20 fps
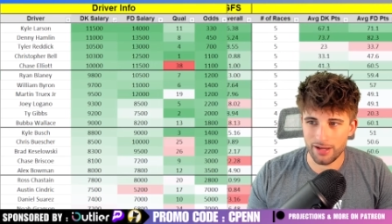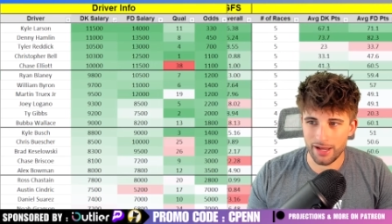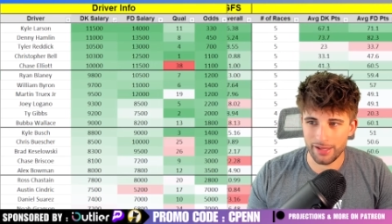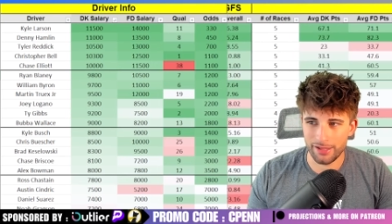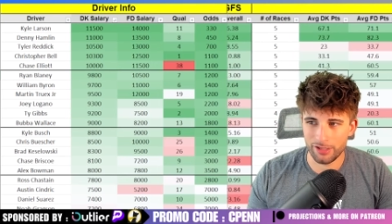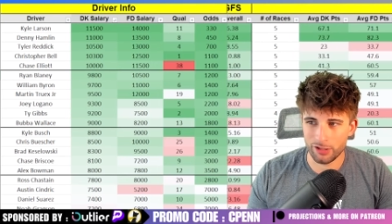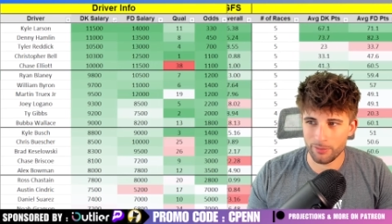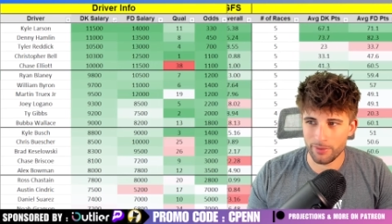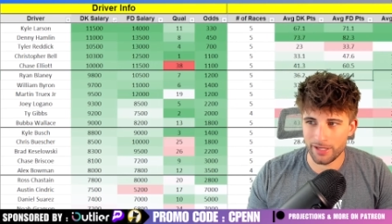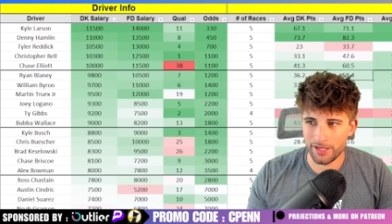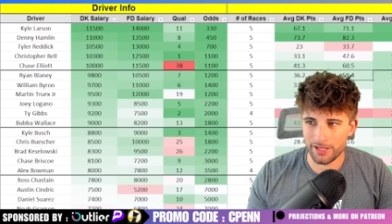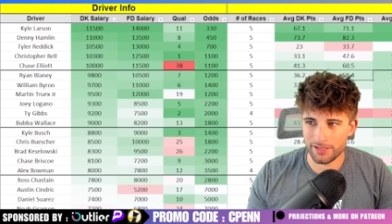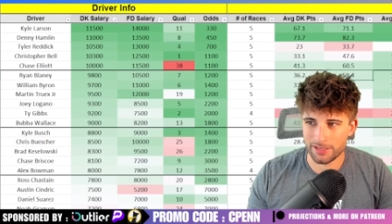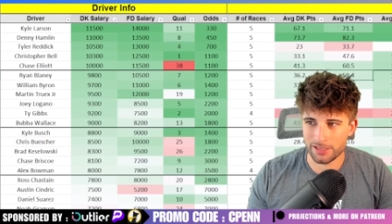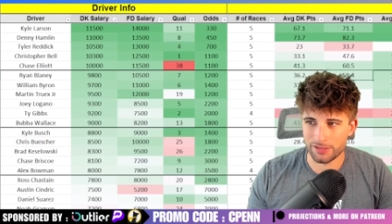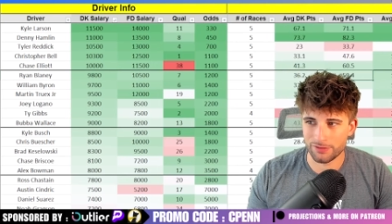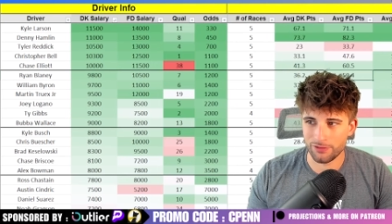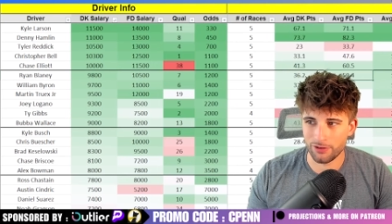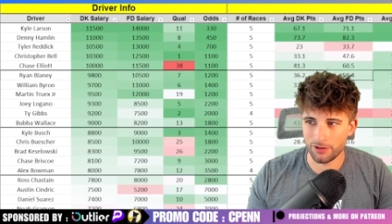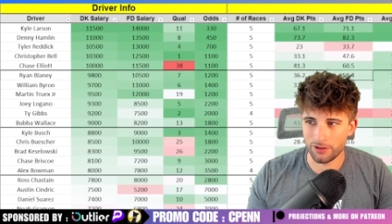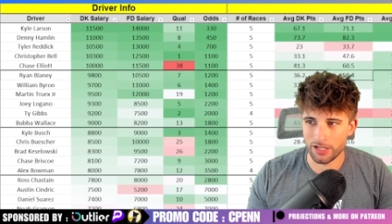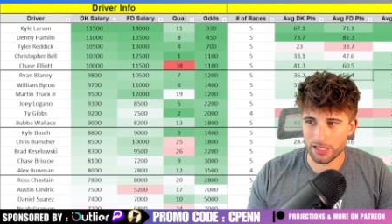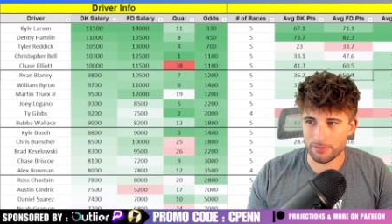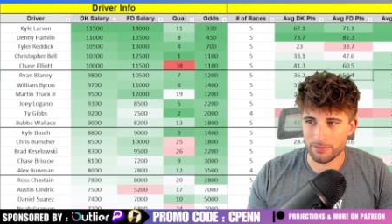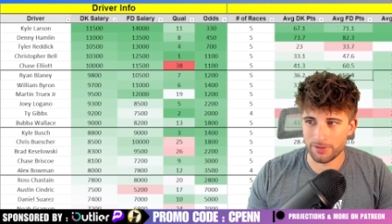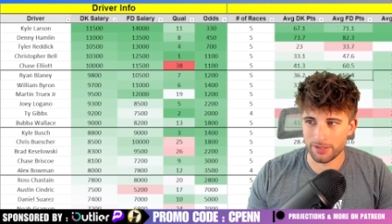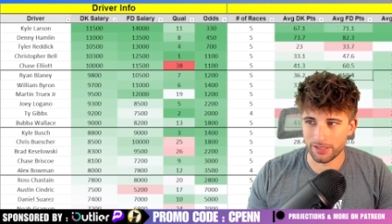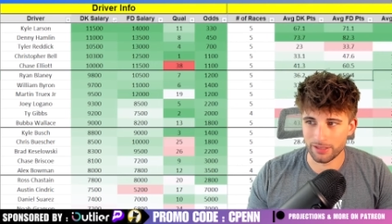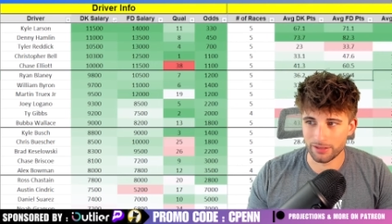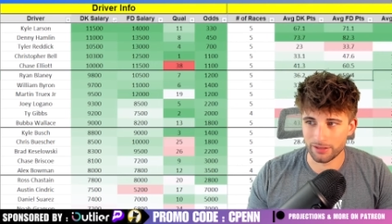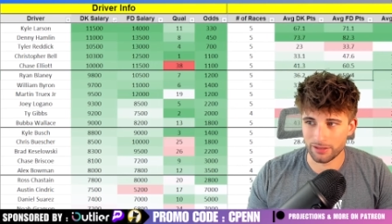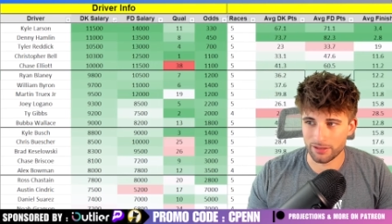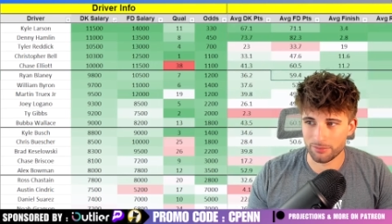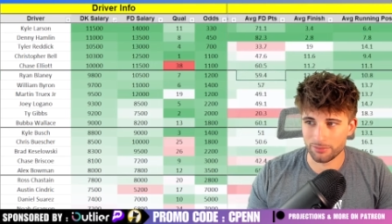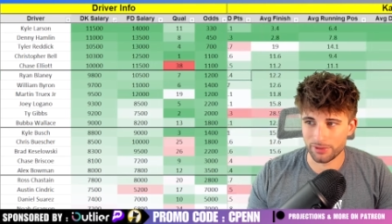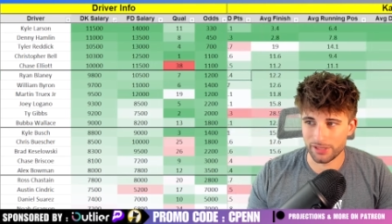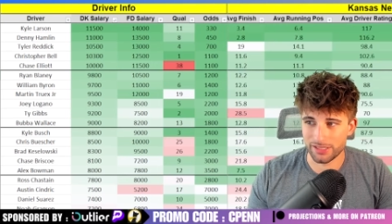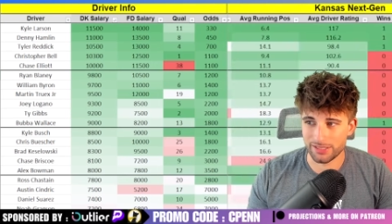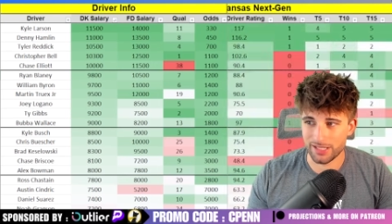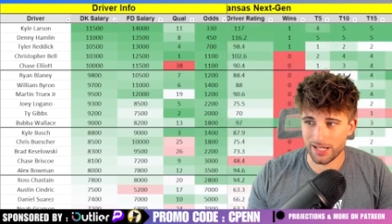at intermediates as far as being a
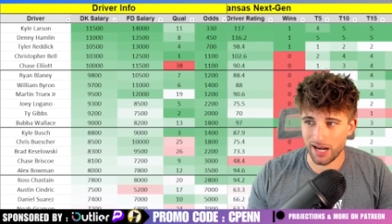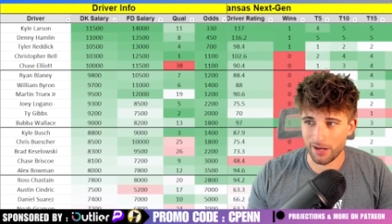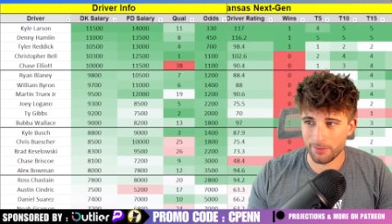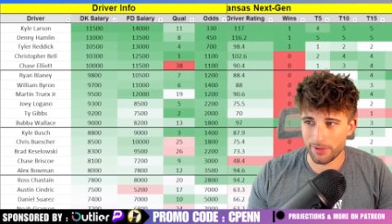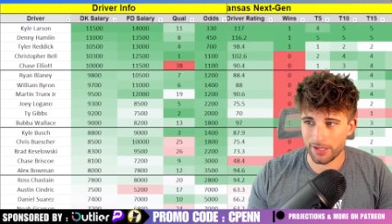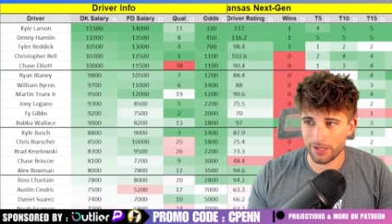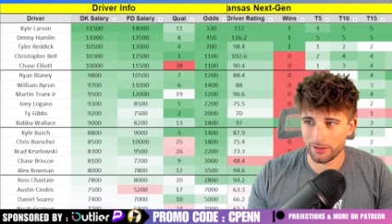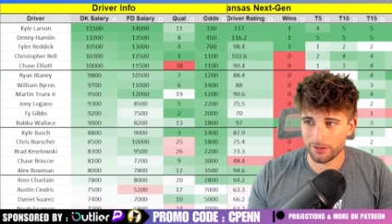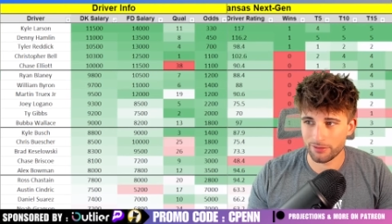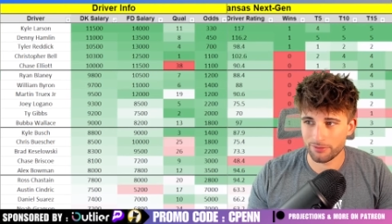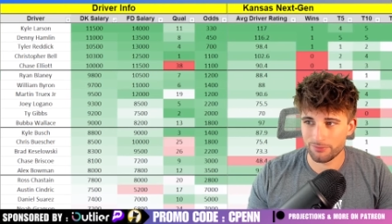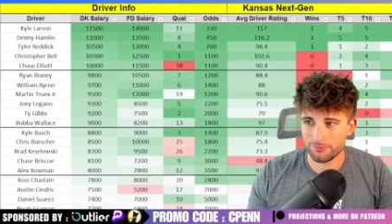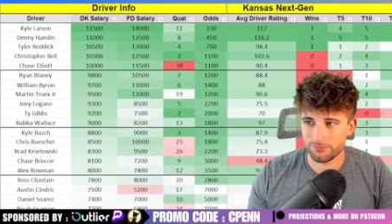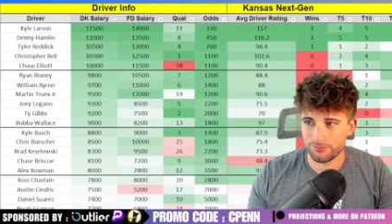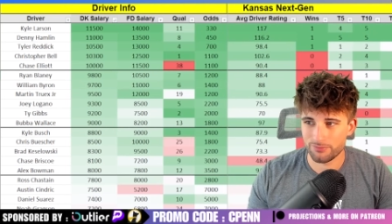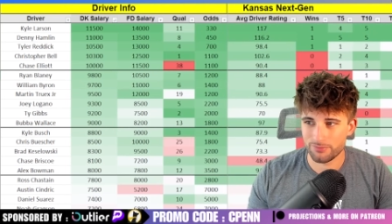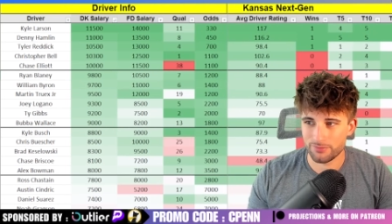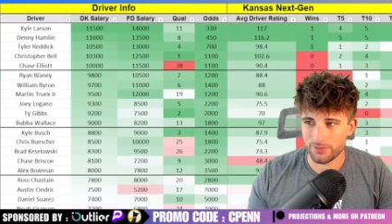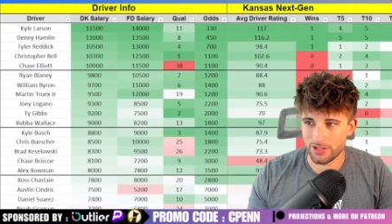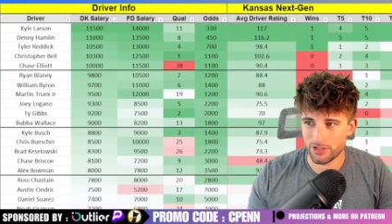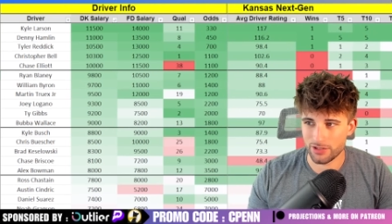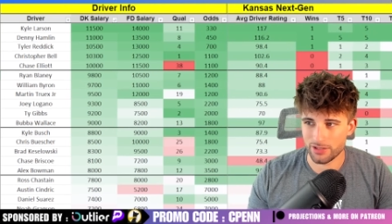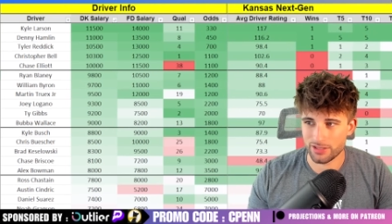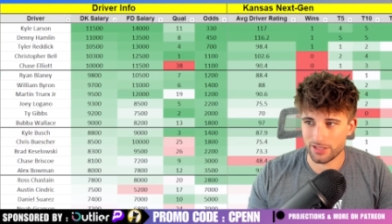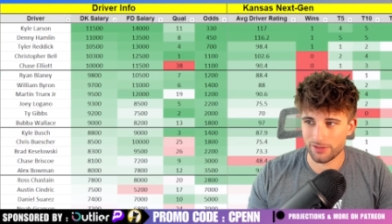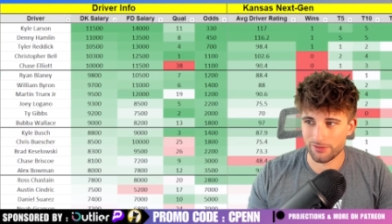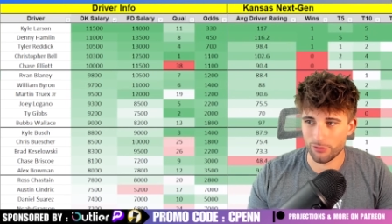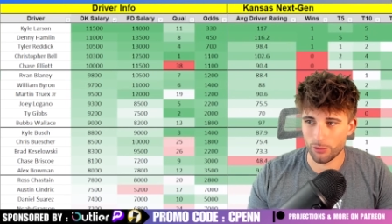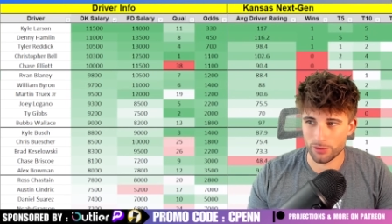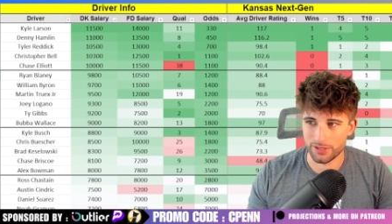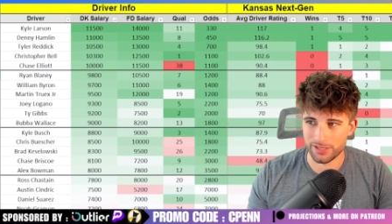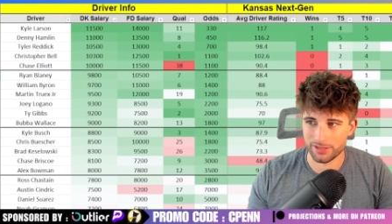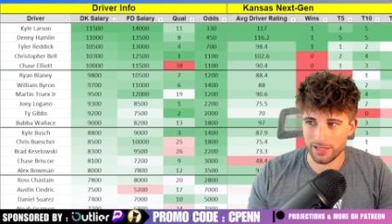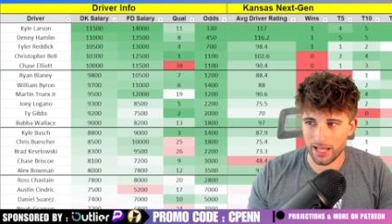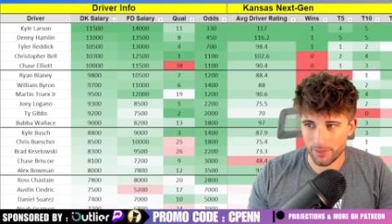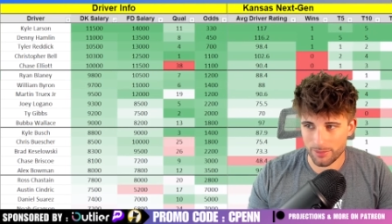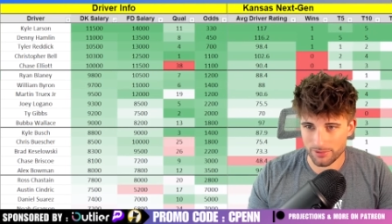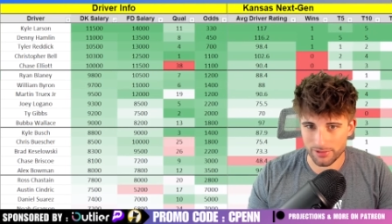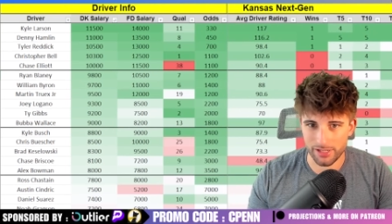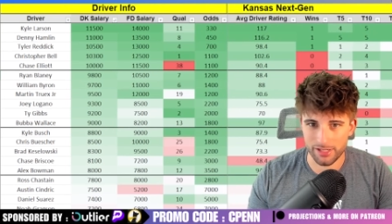complete dominator. As you can see, 14
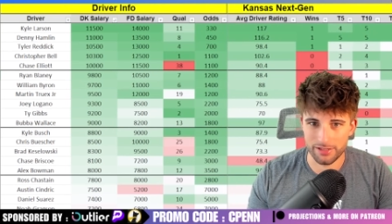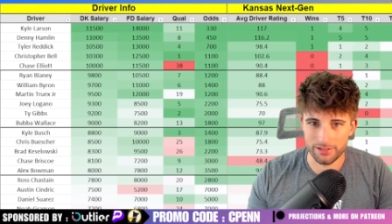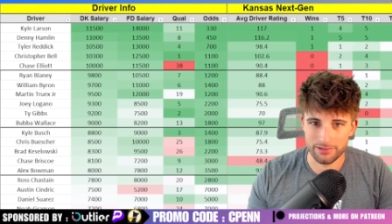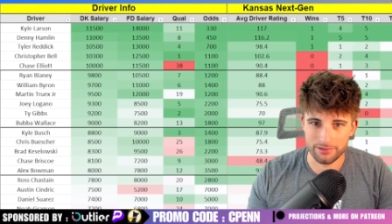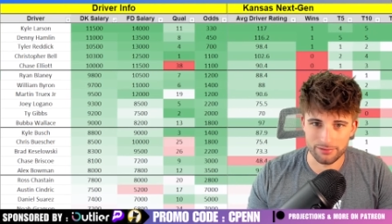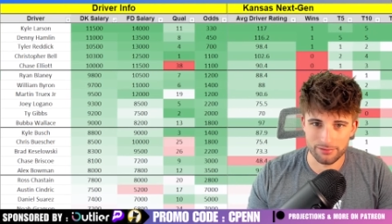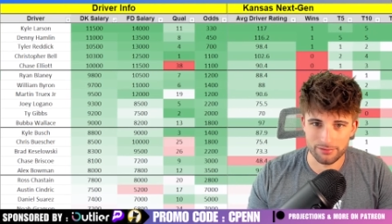laps led,